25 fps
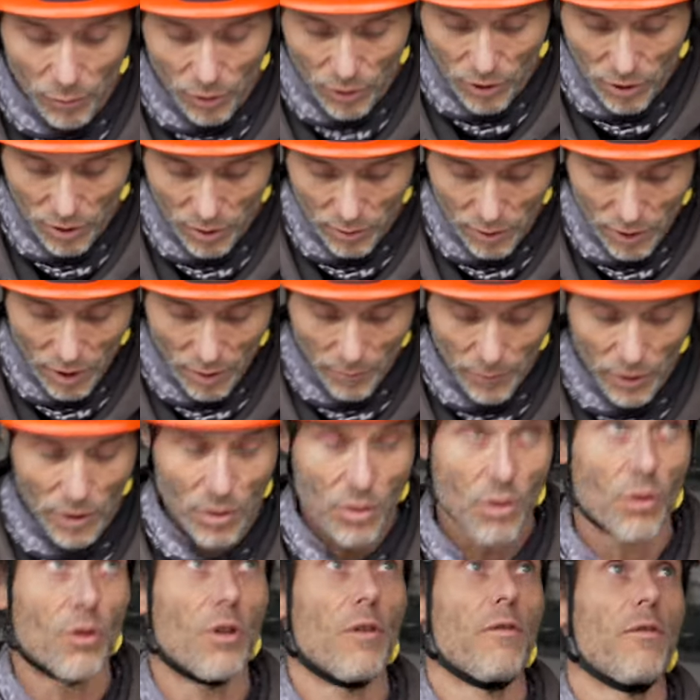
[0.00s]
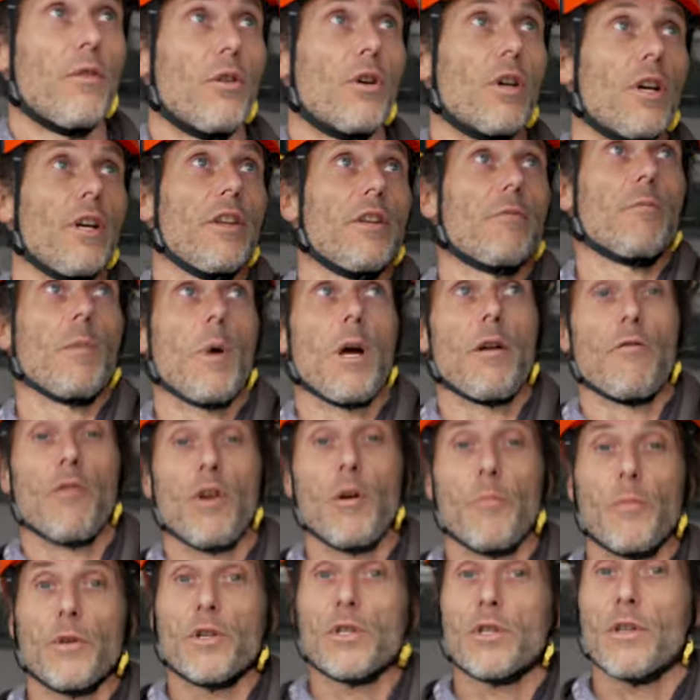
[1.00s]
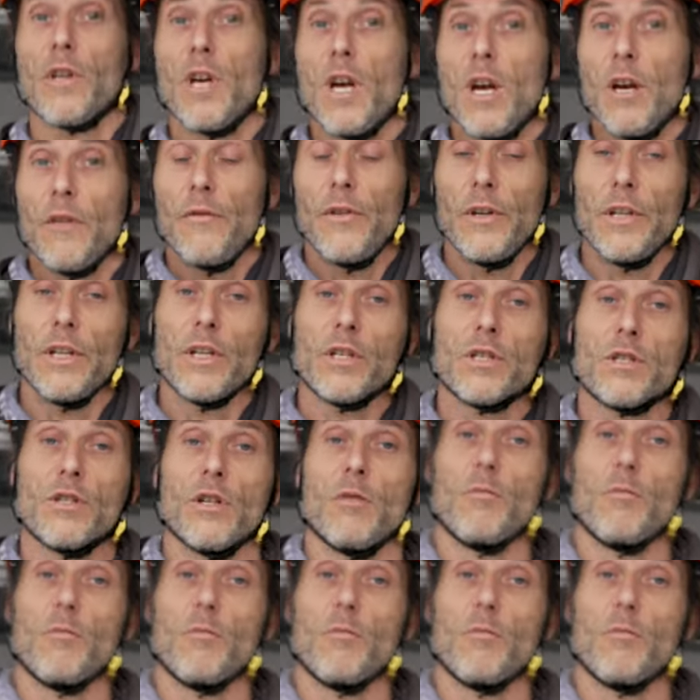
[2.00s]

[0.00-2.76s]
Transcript: but the dummy is on the floor and then my rope is finished.